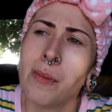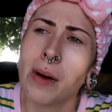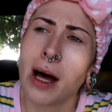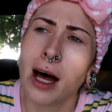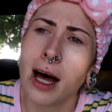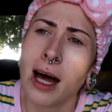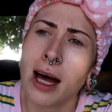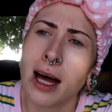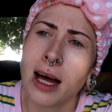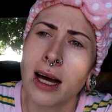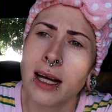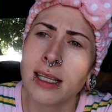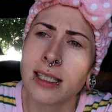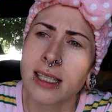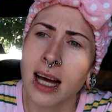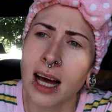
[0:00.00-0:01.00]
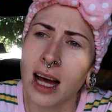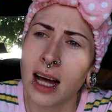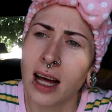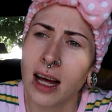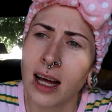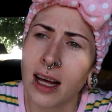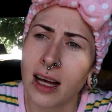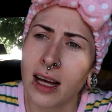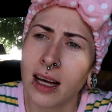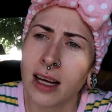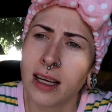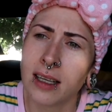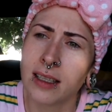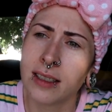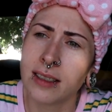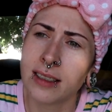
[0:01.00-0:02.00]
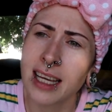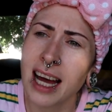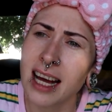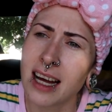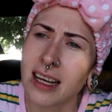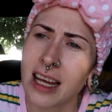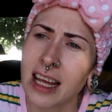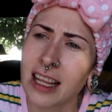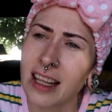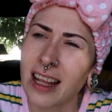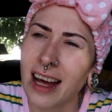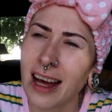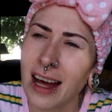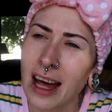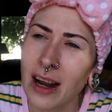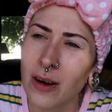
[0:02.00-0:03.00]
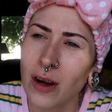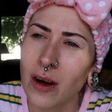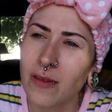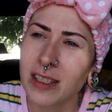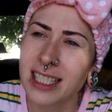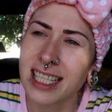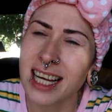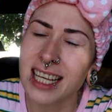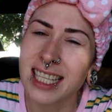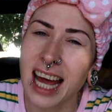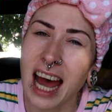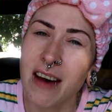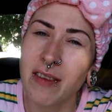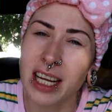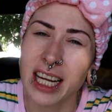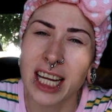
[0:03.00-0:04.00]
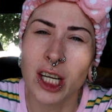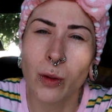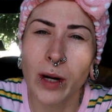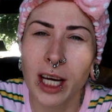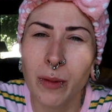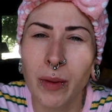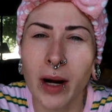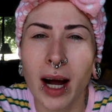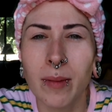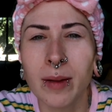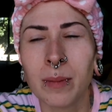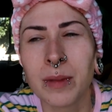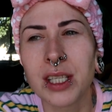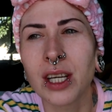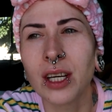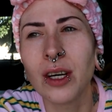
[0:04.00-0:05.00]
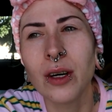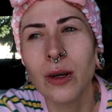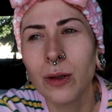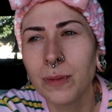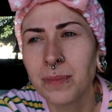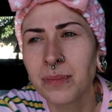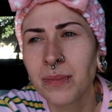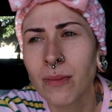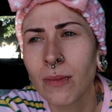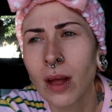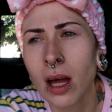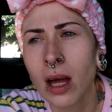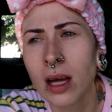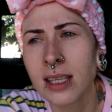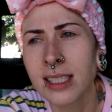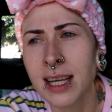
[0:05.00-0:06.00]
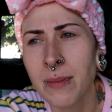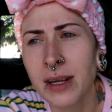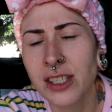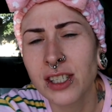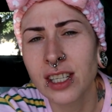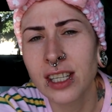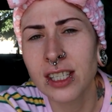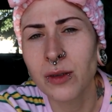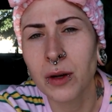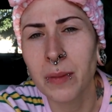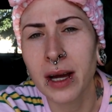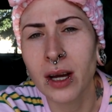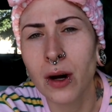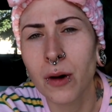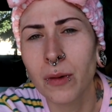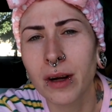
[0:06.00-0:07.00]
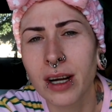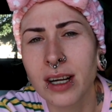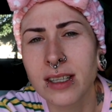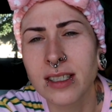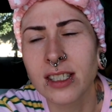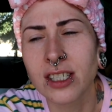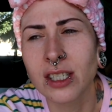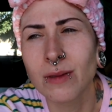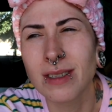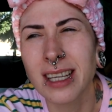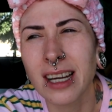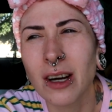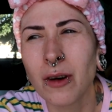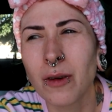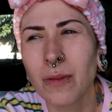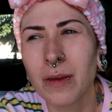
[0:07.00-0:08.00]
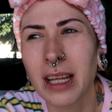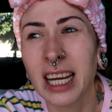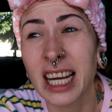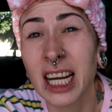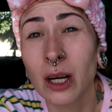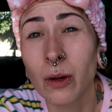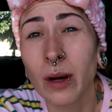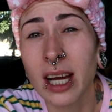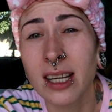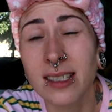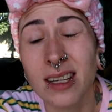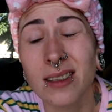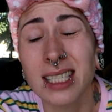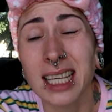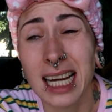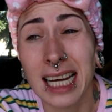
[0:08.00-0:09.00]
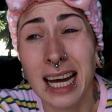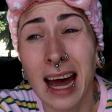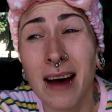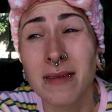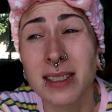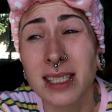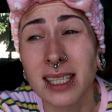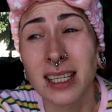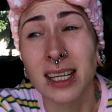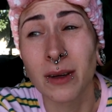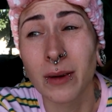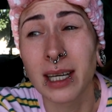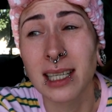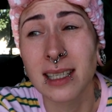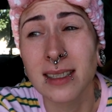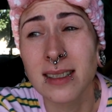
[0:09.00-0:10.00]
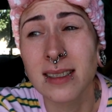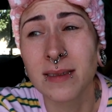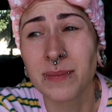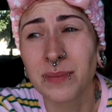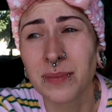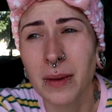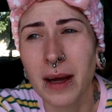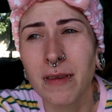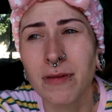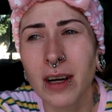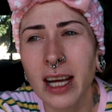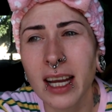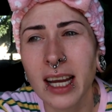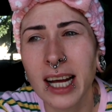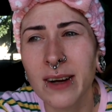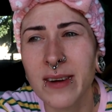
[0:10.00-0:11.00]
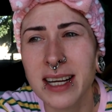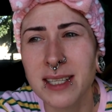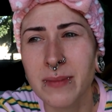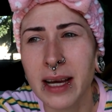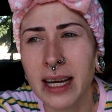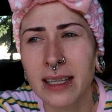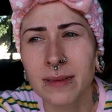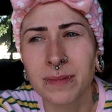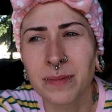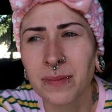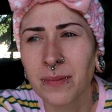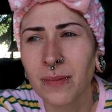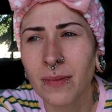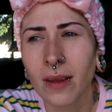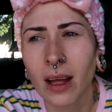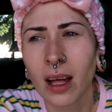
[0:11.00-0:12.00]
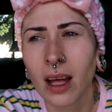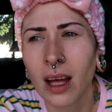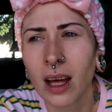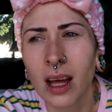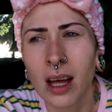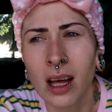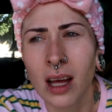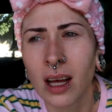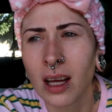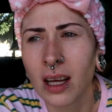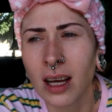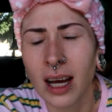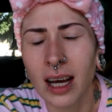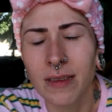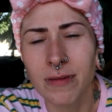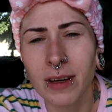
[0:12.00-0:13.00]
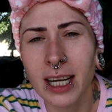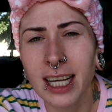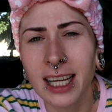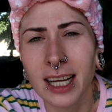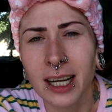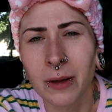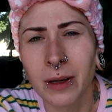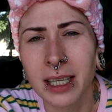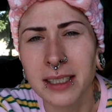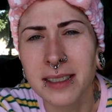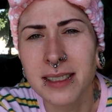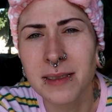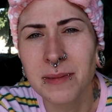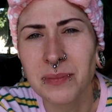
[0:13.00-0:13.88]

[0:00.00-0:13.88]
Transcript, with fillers: But uh, yeah, and I don't know if it's because I have an earwig problem too. Because I mentioned it to one of my coworkers and she was like, oh, but like earwigs. And I was like, I have seen earwigs. I'm like, freaking earwigs, man. Freaking earwigs.